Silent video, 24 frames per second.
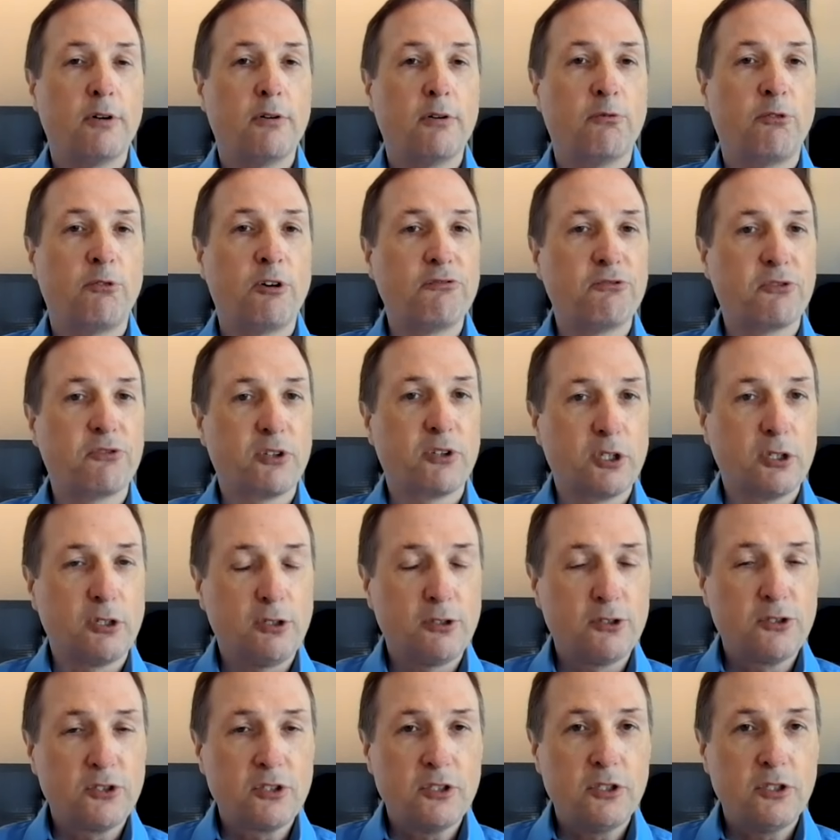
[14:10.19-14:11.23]

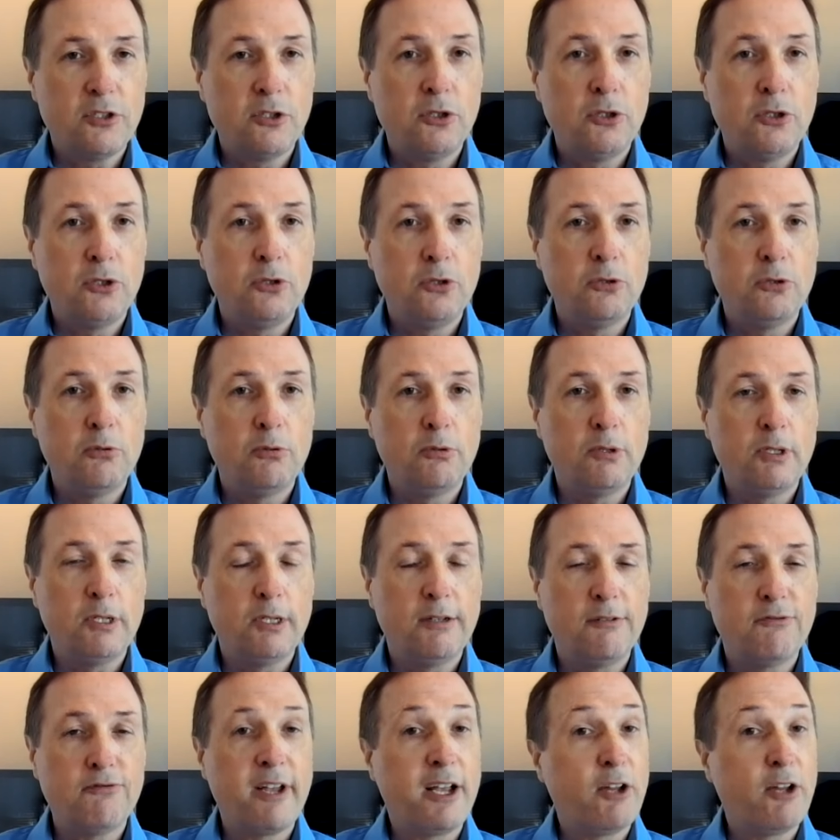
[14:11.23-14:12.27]
referrals to
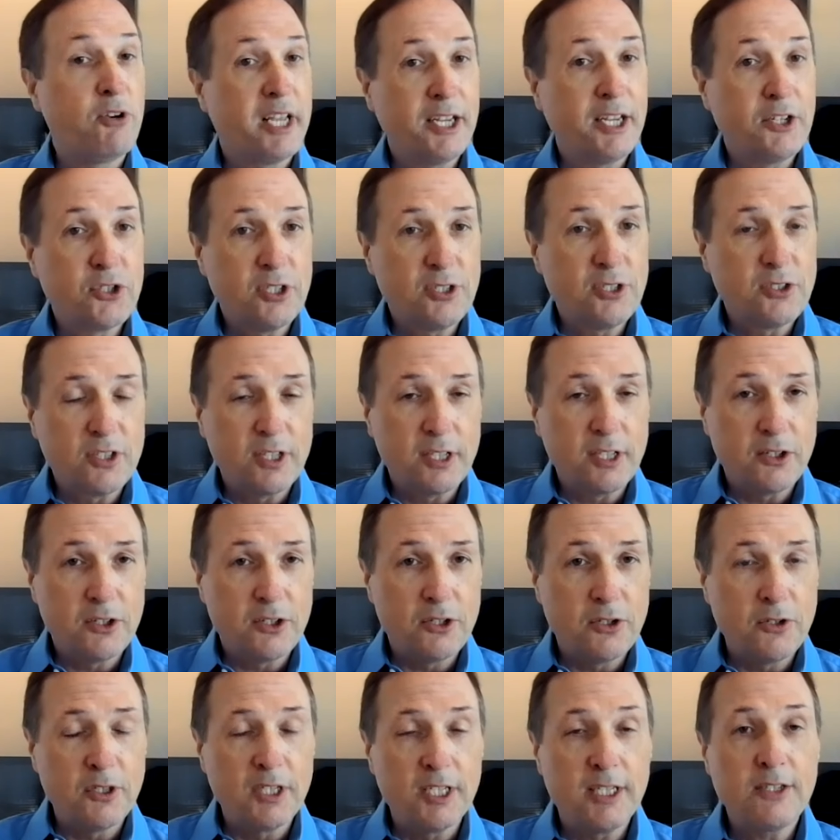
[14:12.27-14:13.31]
foundations that
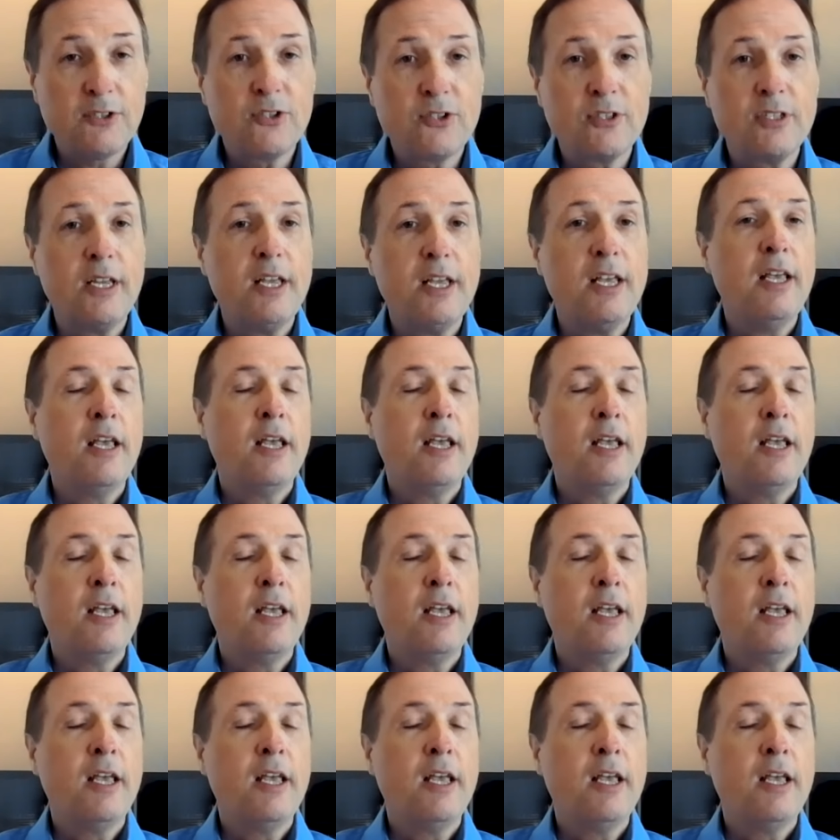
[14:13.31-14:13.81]
do this.